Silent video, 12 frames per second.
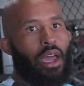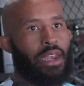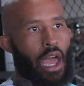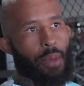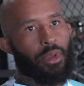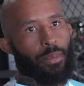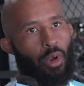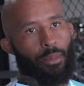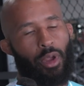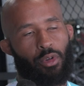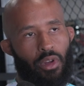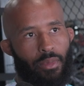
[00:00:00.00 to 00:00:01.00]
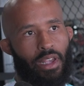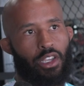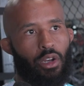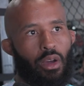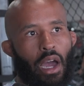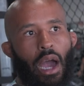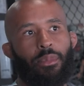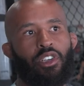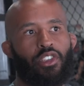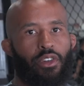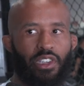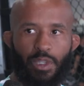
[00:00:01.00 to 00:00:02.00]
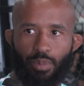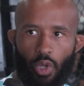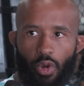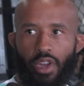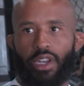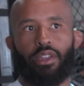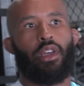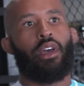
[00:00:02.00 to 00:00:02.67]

Now I'm in a point in my career, I'm like, you know what, I'm gonna start exploring.